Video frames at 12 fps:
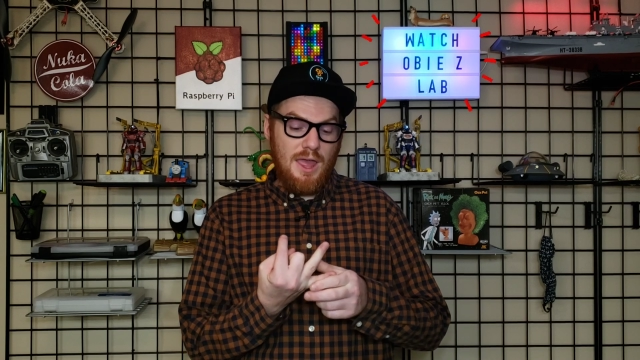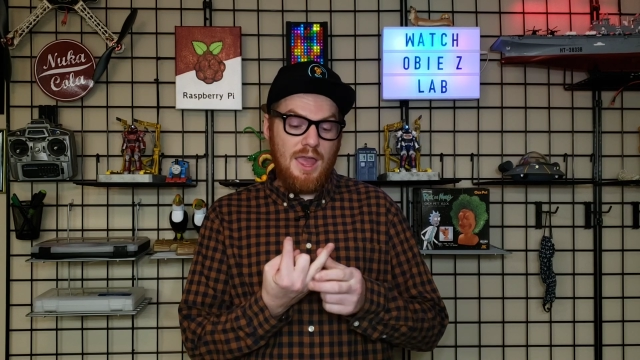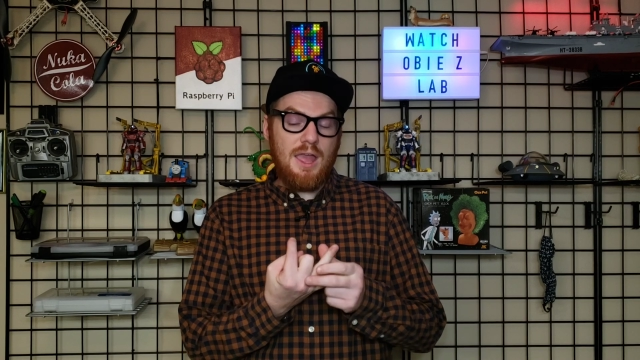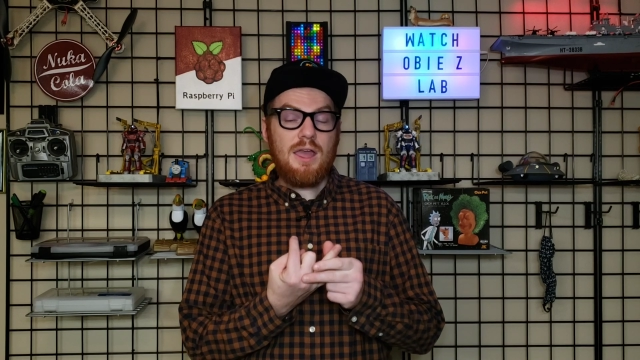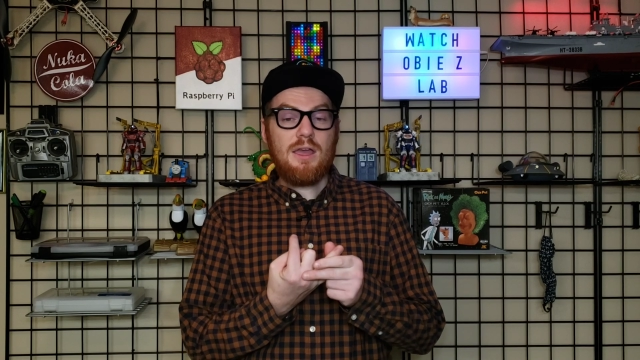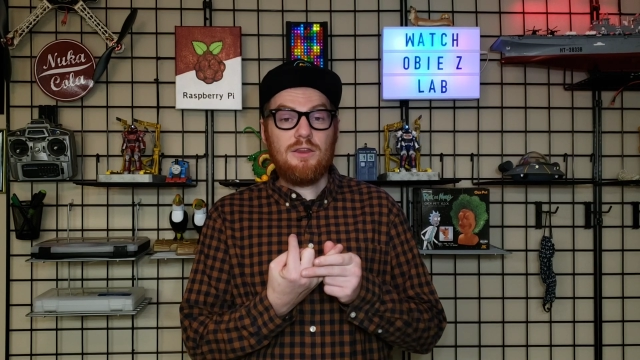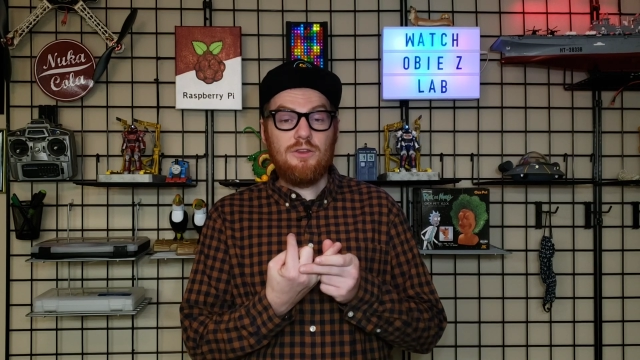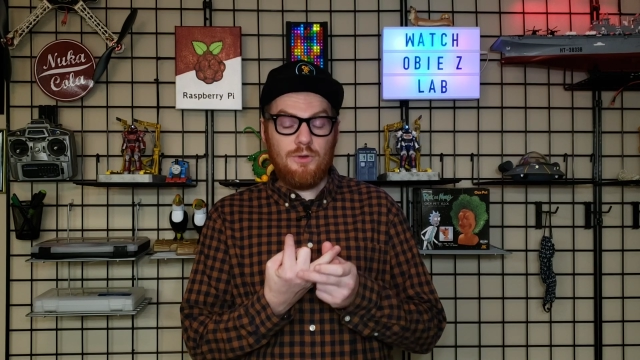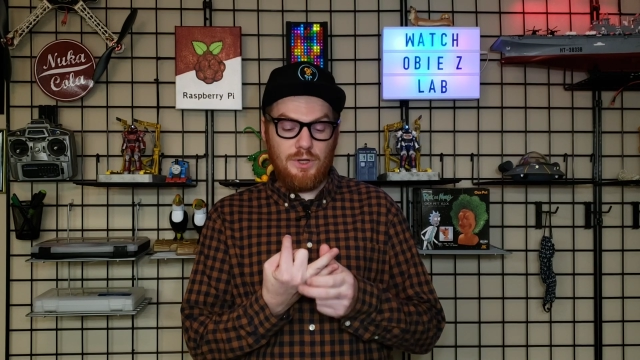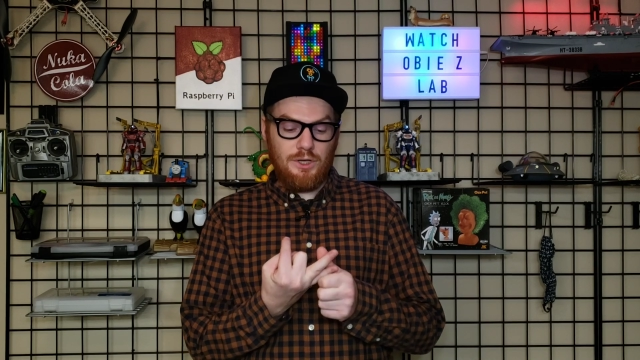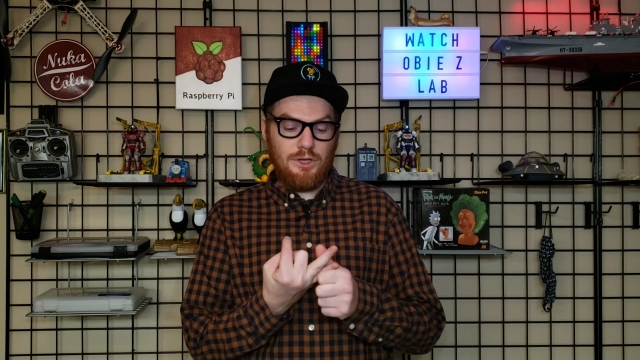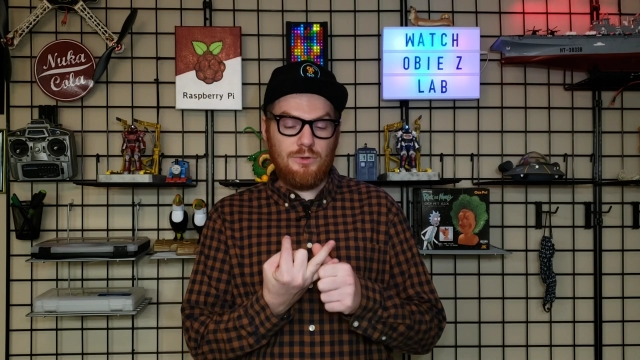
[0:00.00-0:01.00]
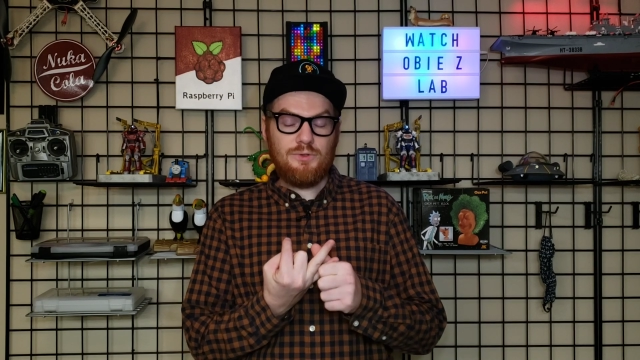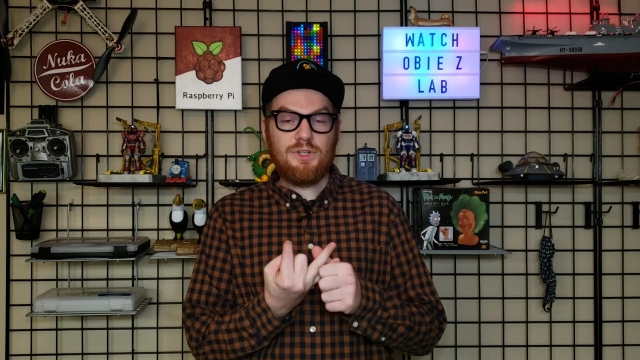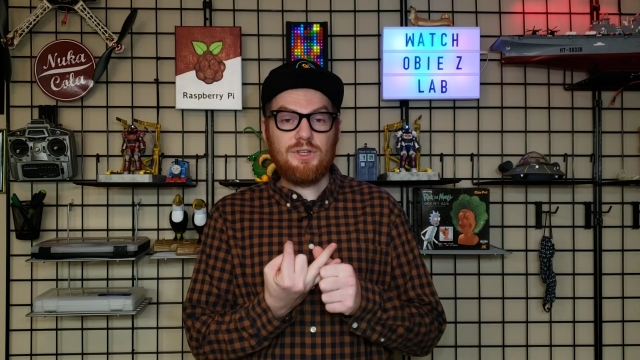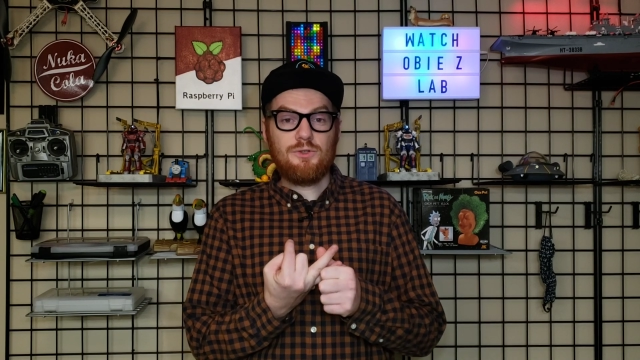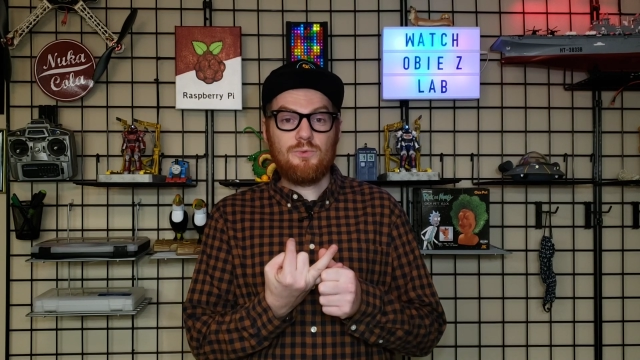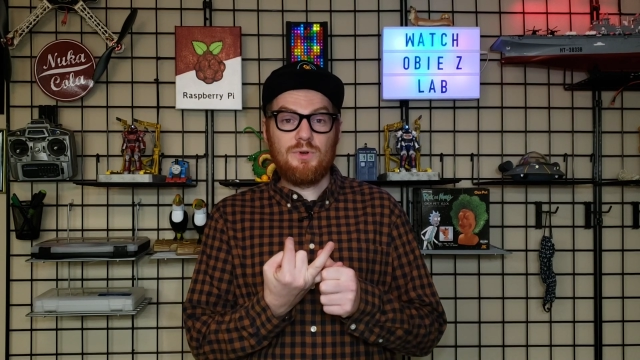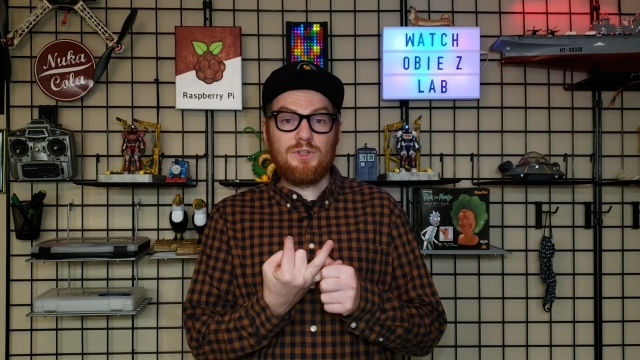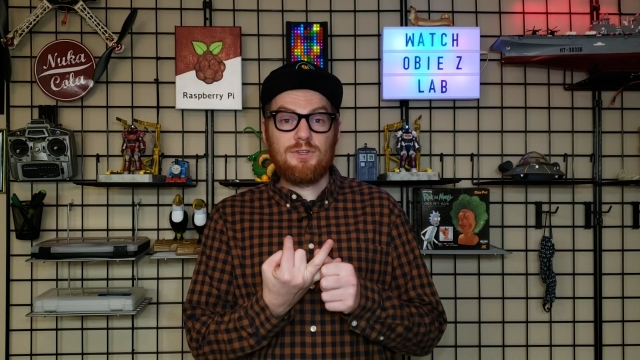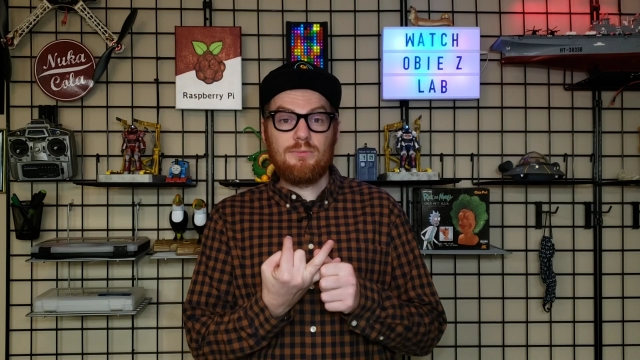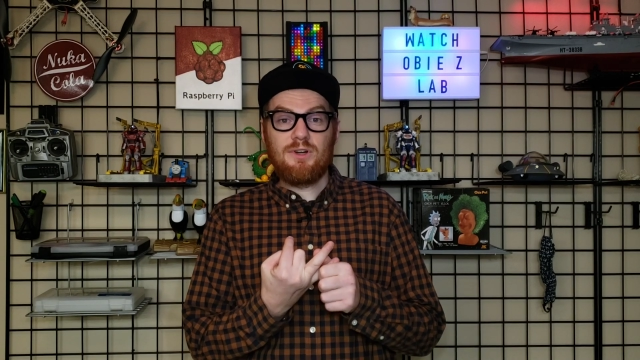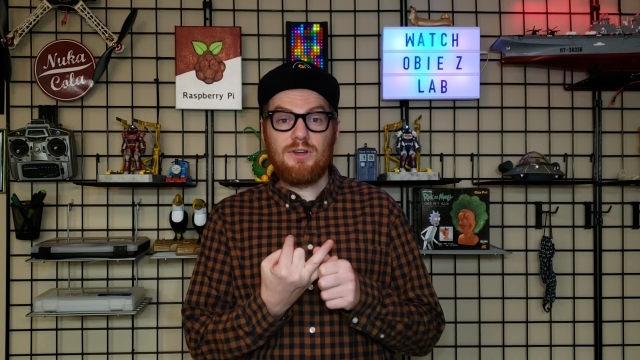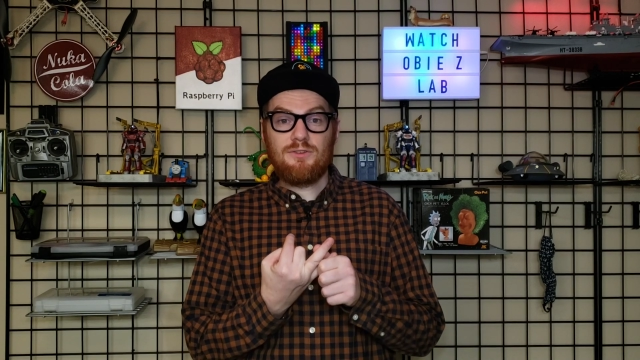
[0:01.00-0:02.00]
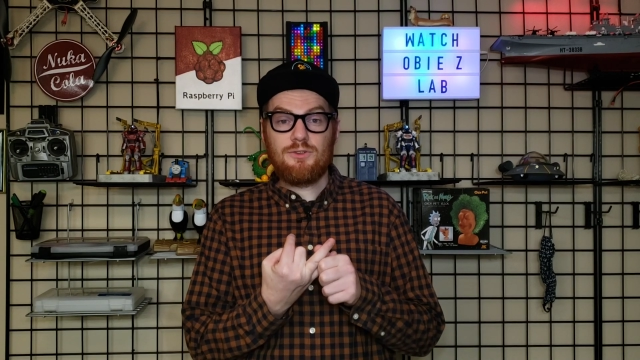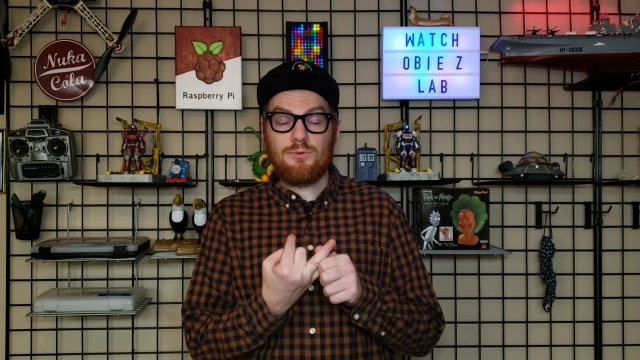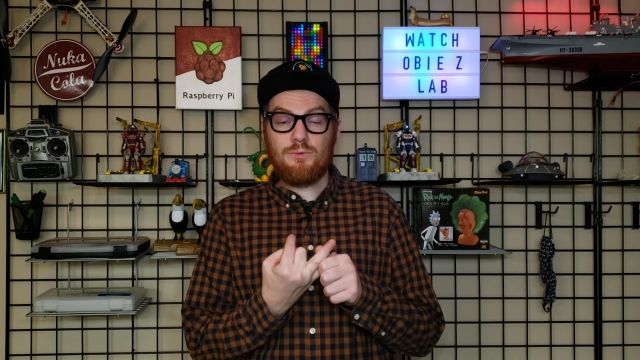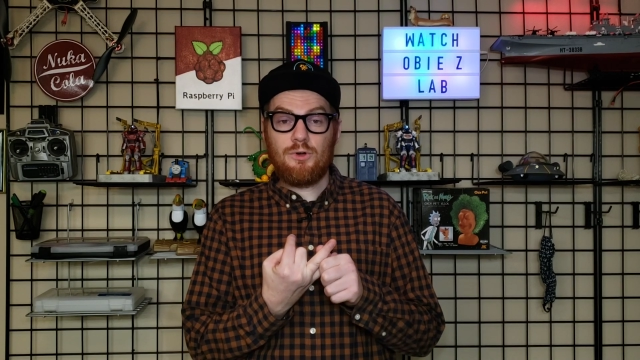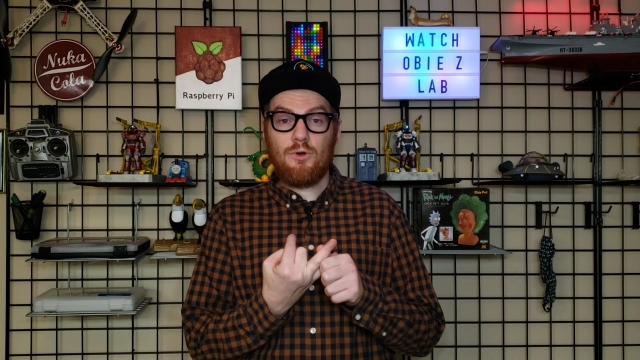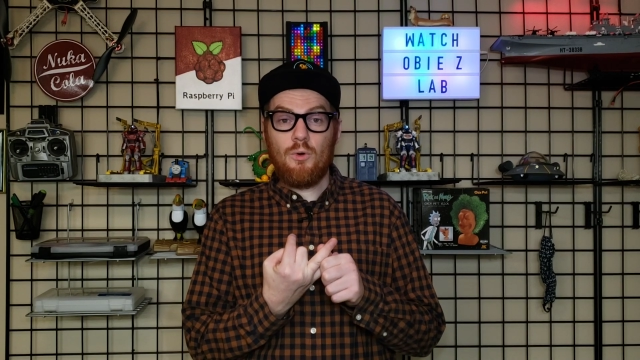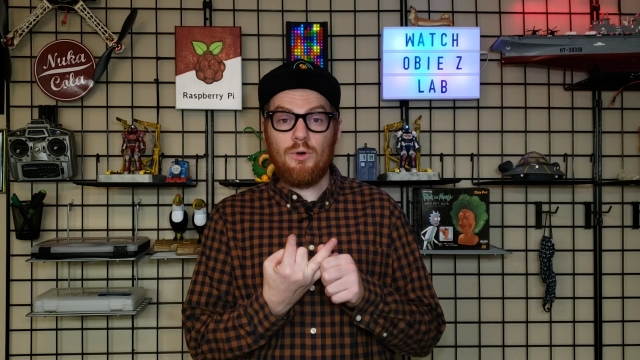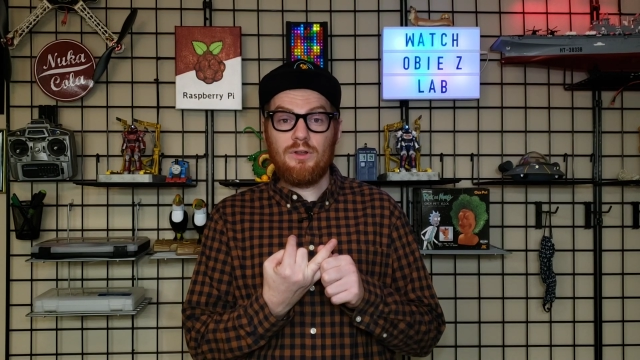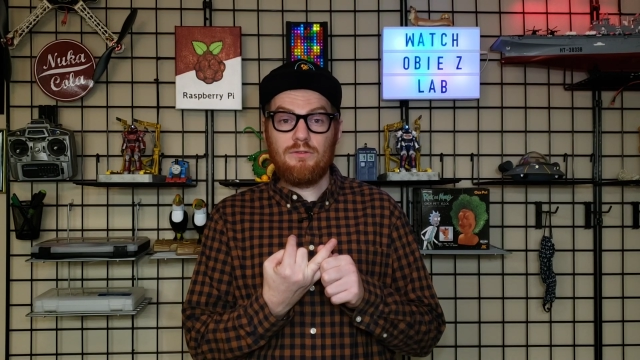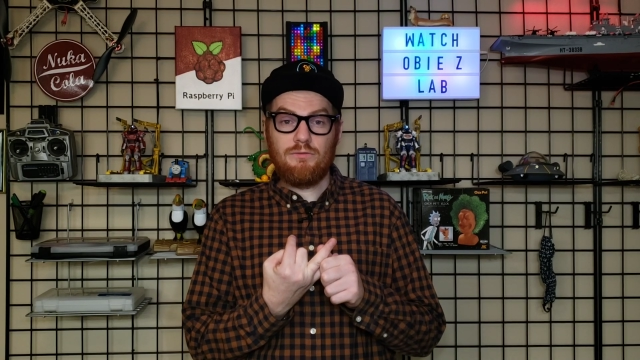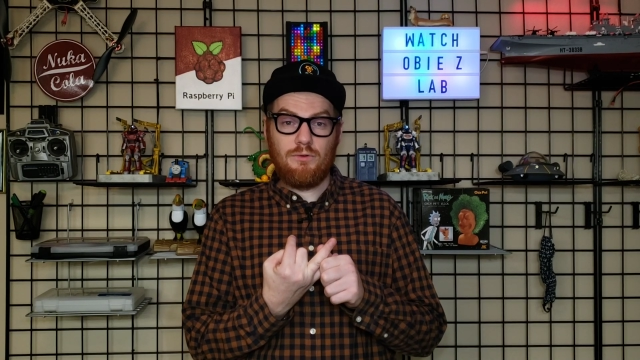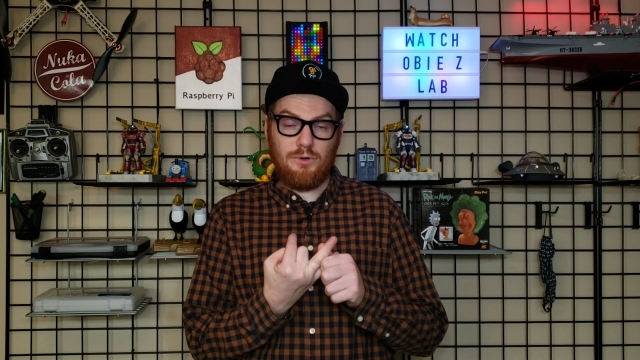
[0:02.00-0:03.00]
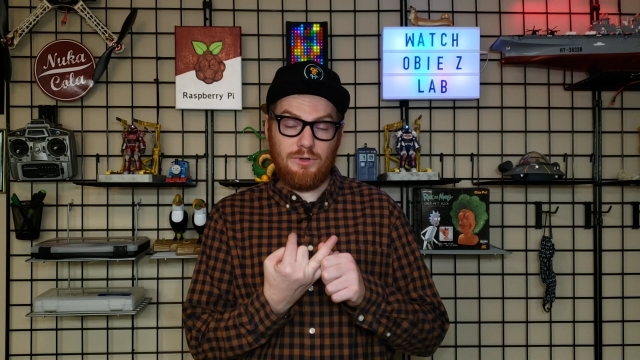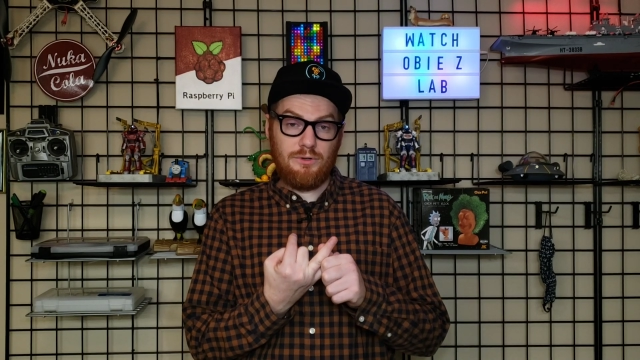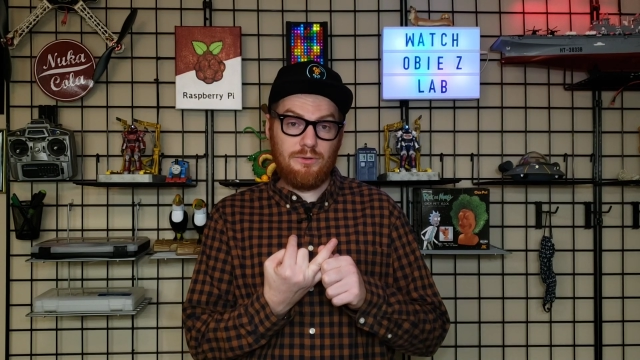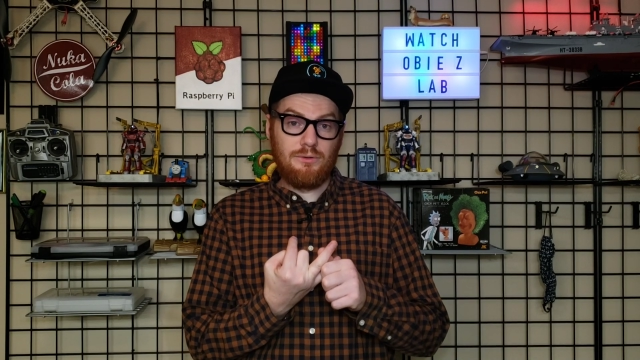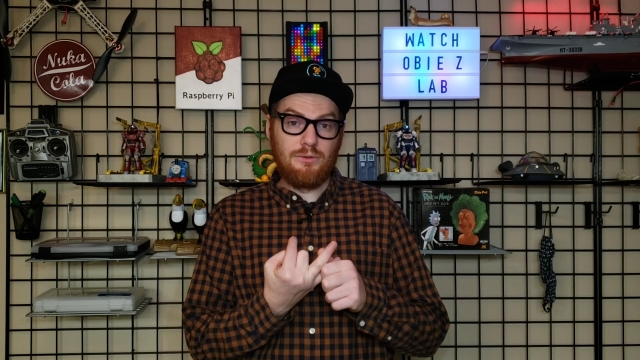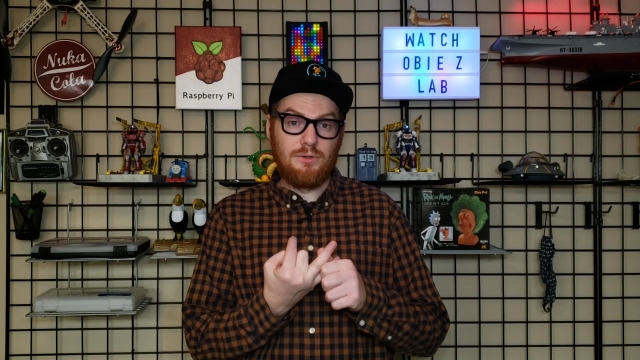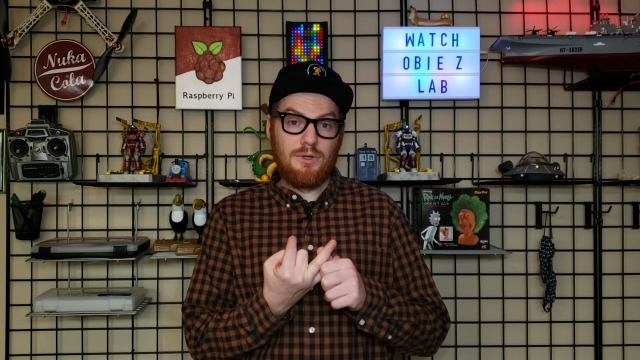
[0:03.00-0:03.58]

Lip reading: and you can use this when someone else is recording for you